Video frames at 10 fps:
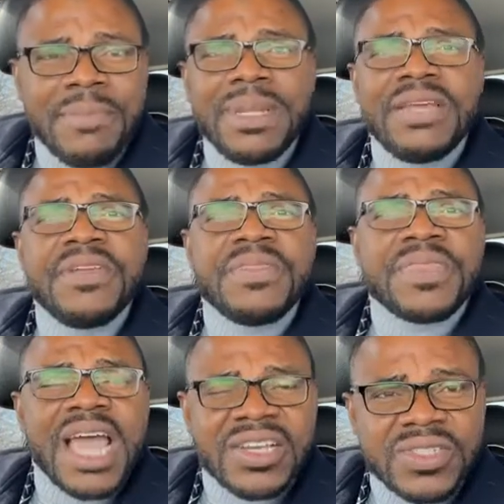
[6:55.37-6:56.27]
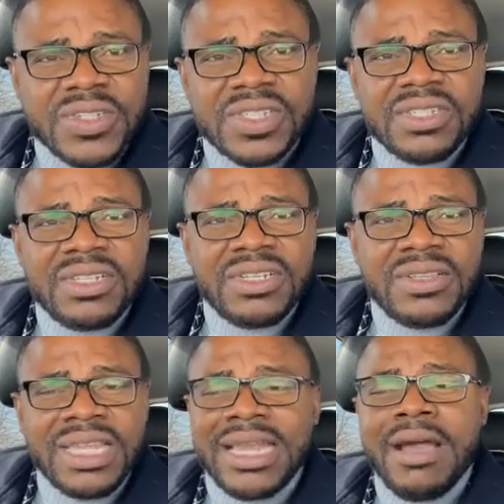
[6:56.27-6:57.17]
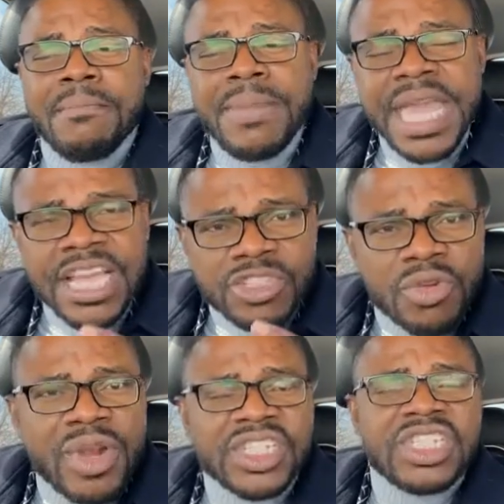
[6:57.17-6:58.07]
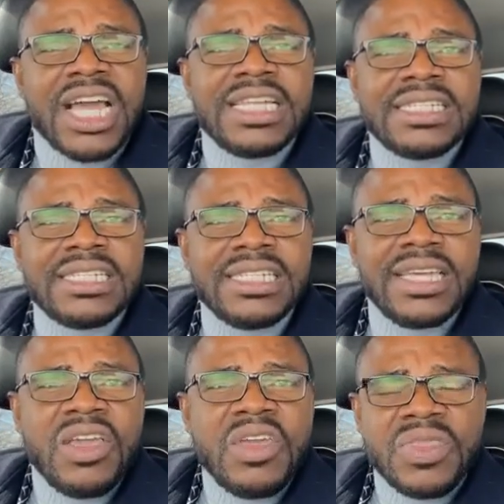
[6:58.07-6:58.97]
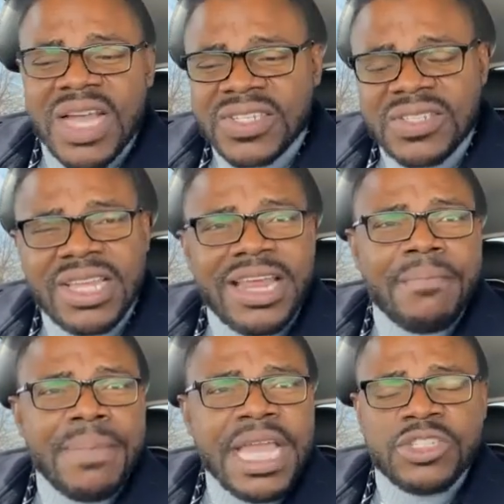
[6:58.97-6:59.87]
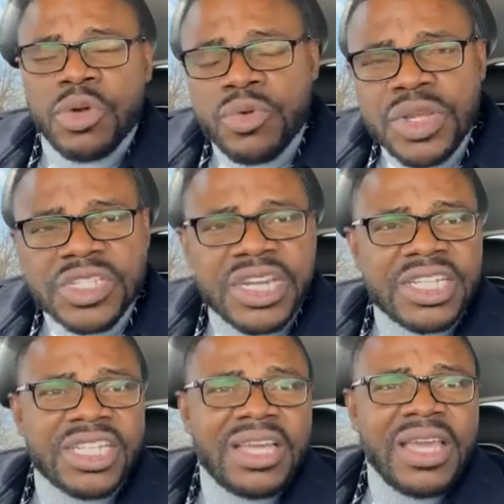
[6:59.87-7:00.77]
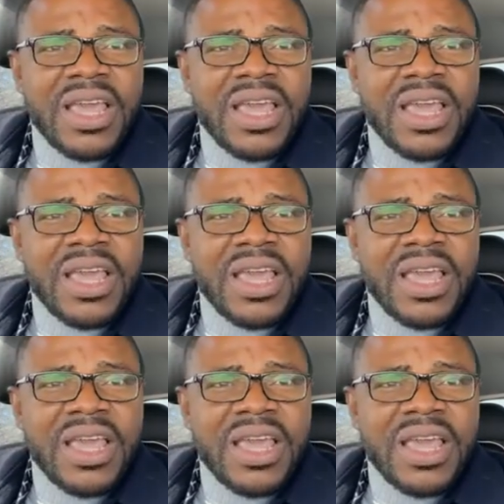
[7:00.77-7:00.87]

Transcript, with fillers: I believe in taxes that are based on rationality, taxes that are based on research,